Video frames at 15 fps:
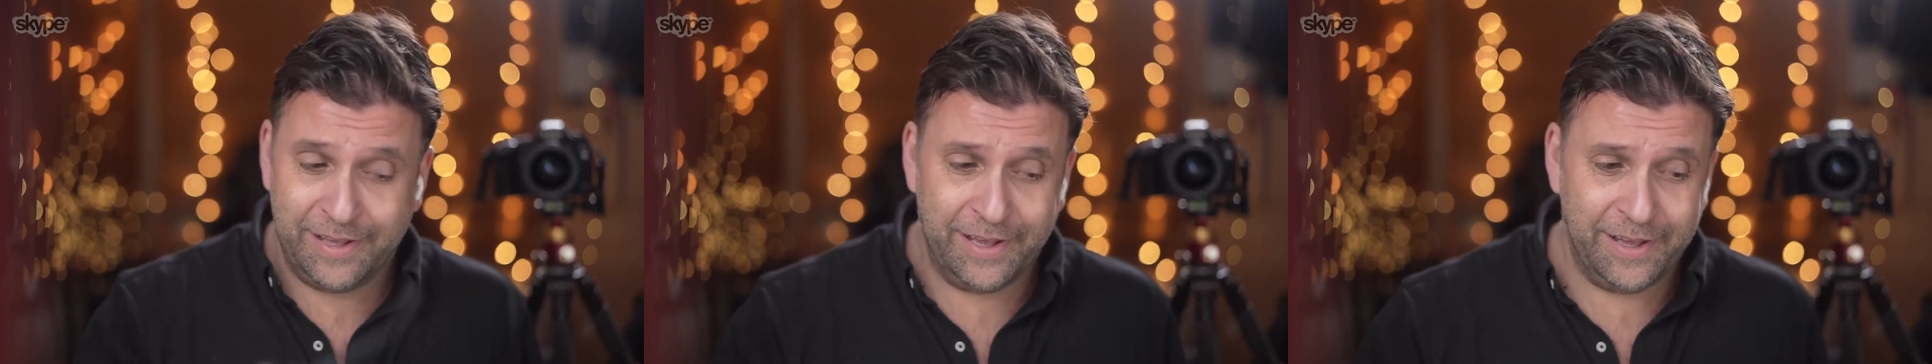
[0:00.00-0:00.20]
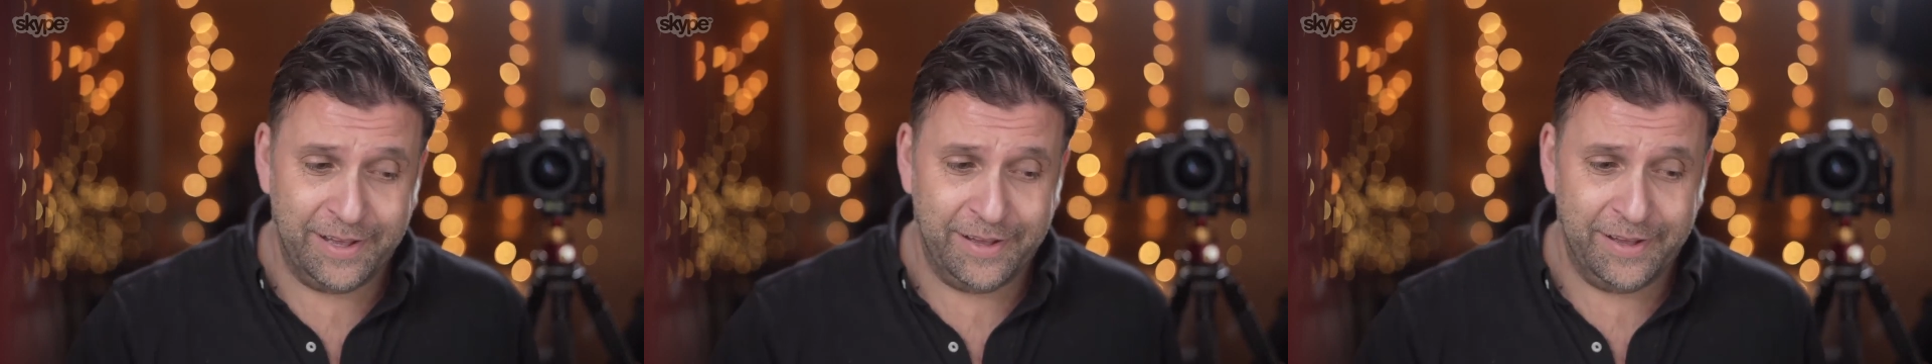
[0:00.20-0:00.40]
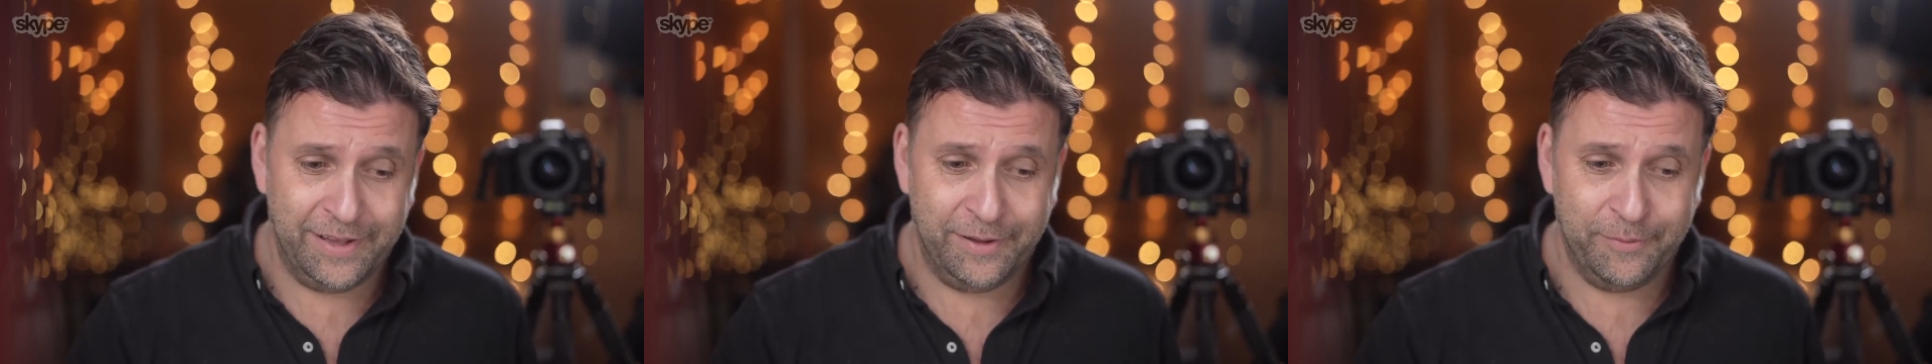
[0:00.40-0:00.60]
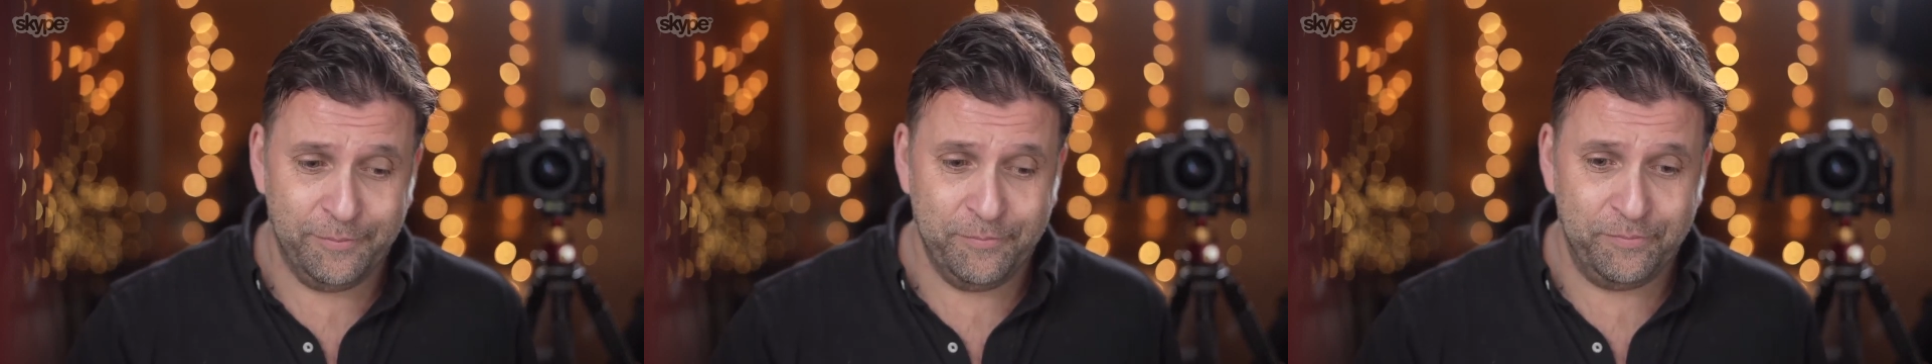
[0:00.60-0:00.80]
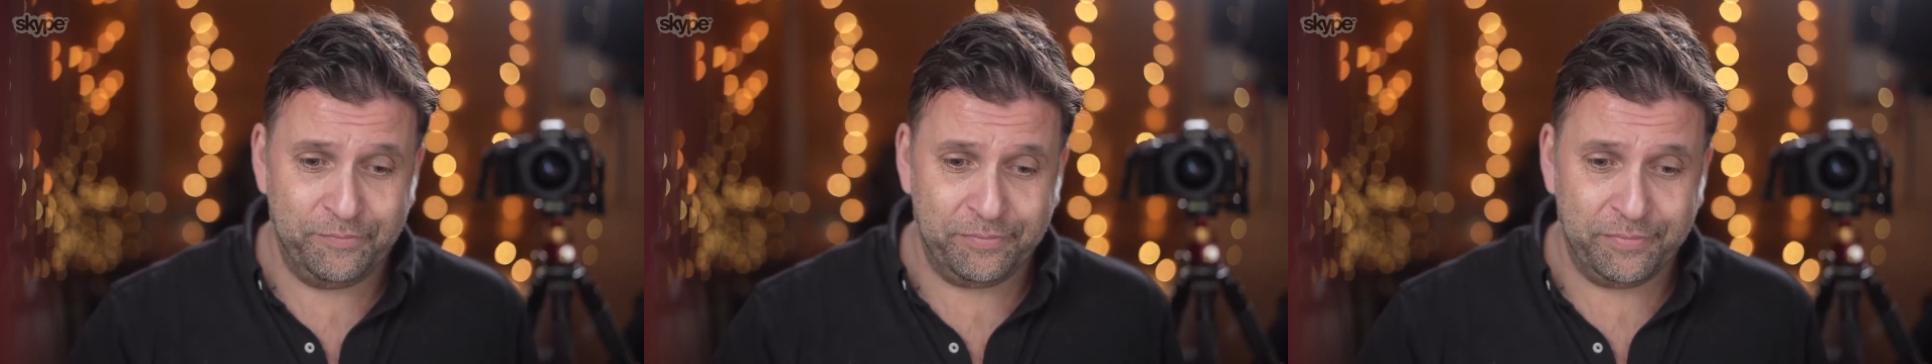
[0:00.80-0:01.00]

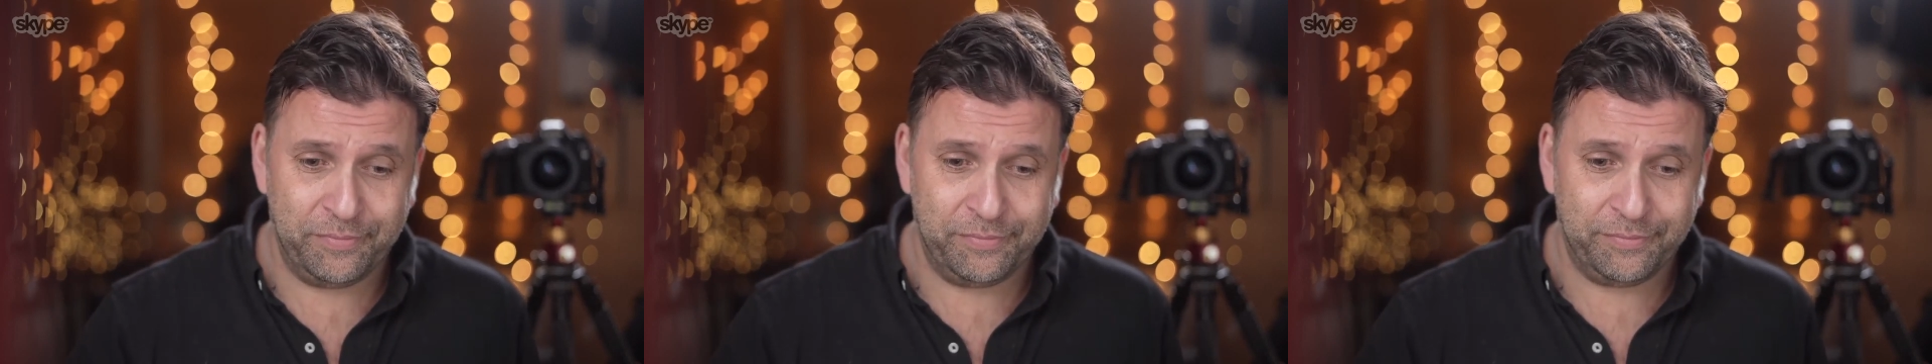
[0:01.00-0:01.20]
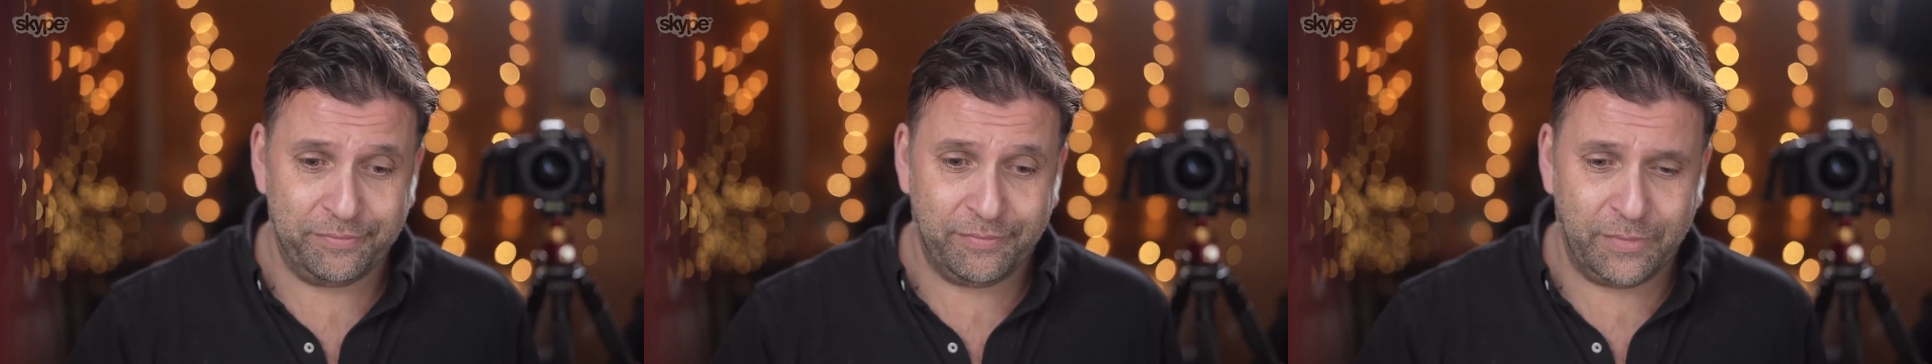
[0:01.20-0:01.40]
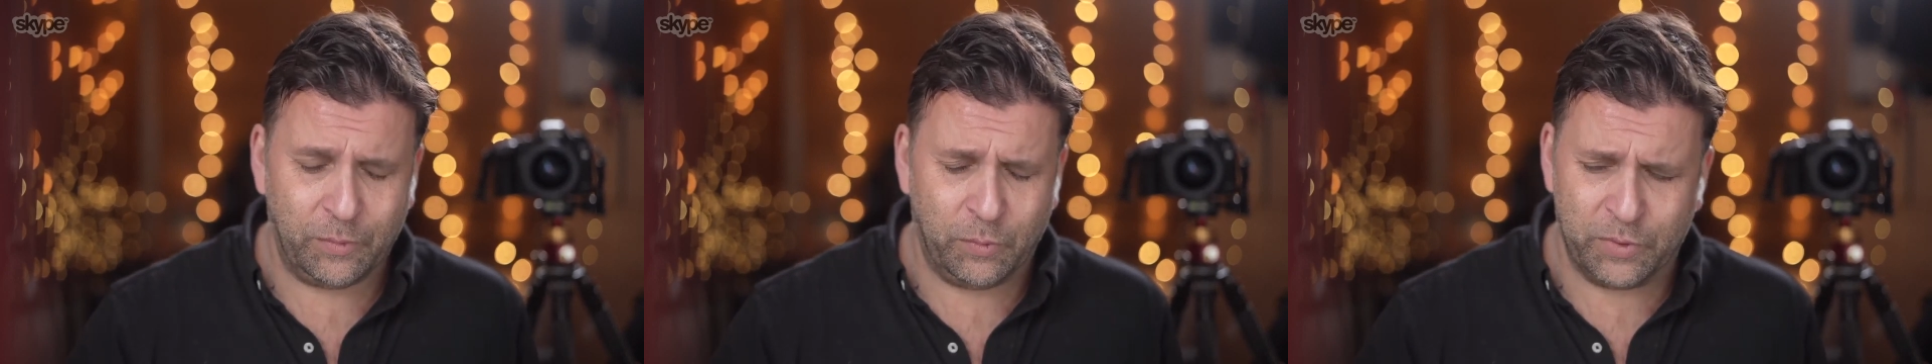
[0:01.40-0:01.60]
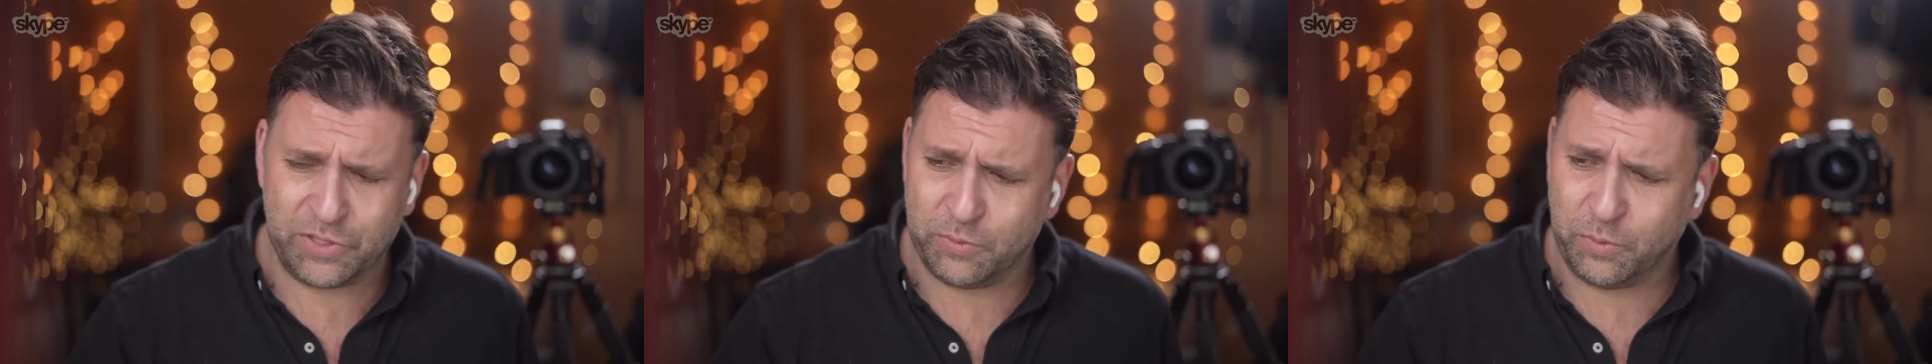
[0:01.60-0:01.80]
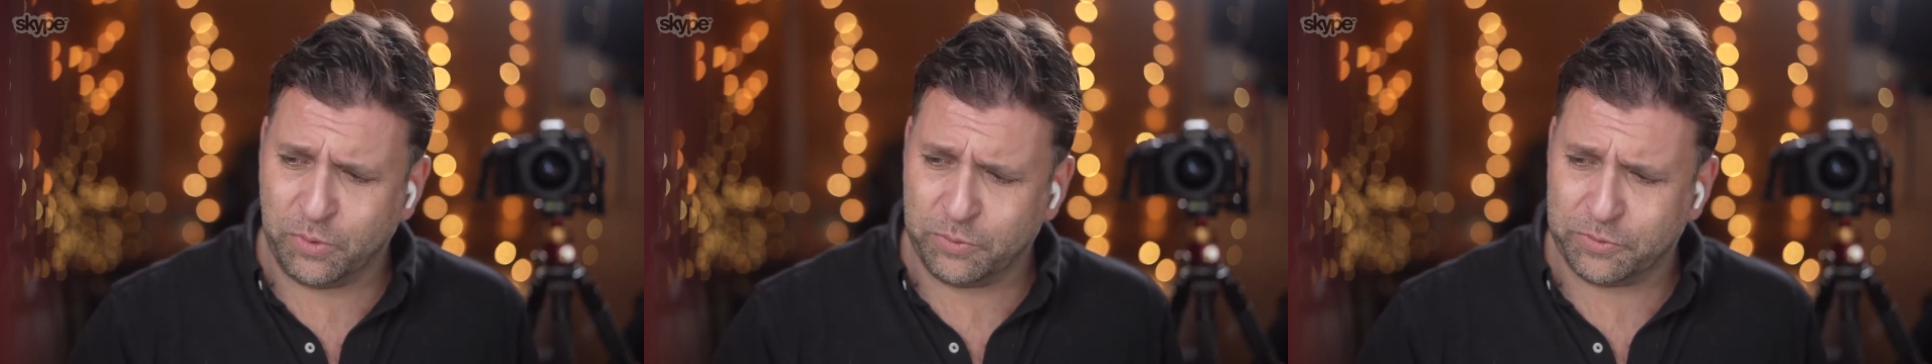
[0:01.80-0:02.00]
what
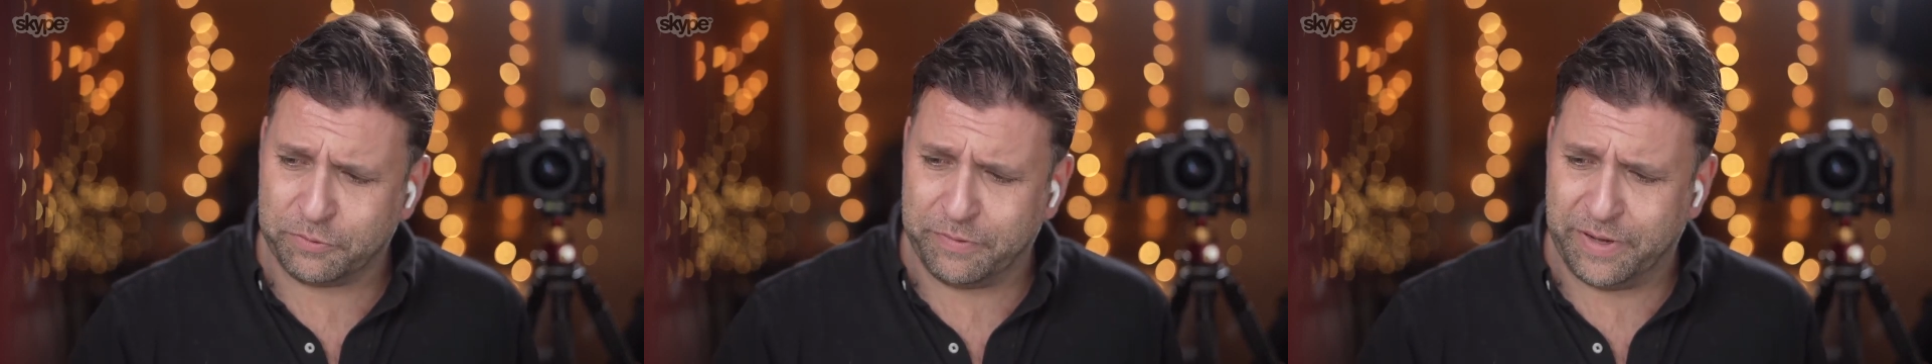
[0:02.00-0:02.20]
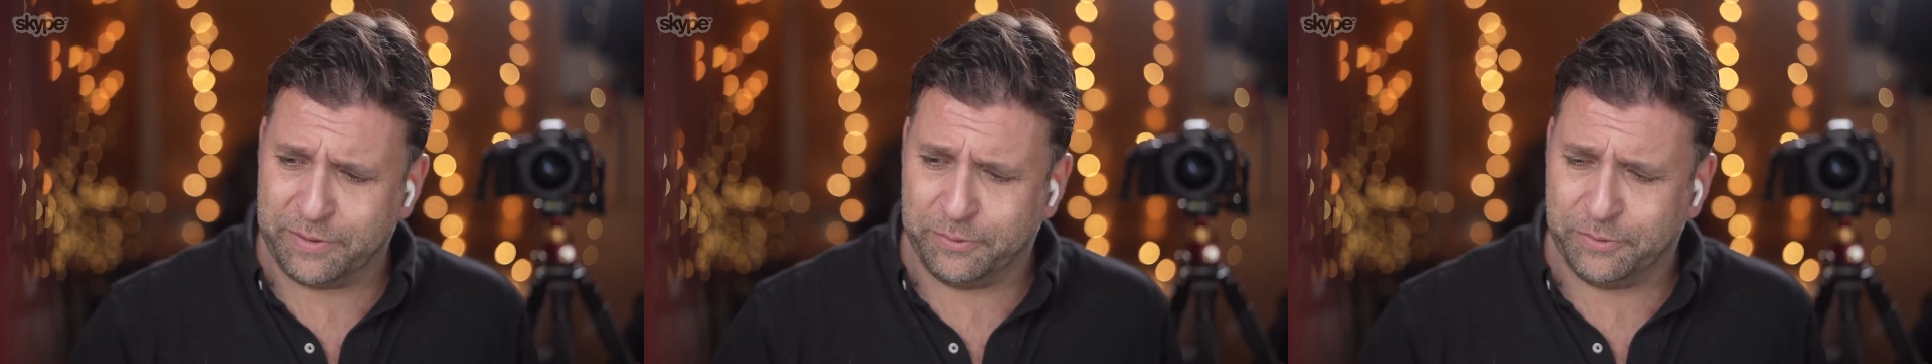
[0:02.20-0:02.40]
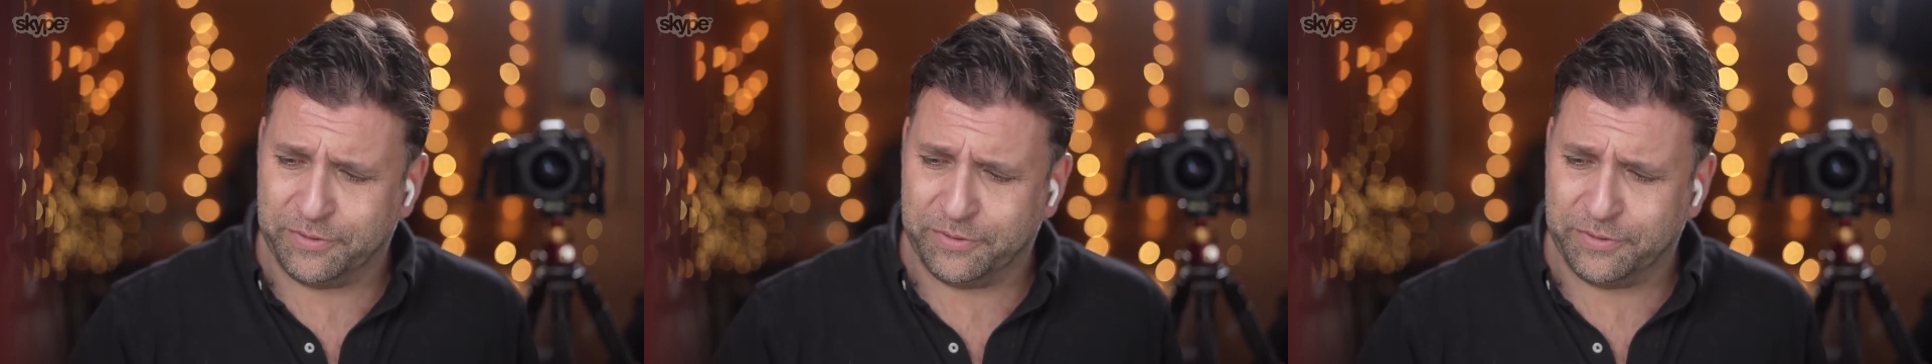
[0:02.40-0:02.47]
was the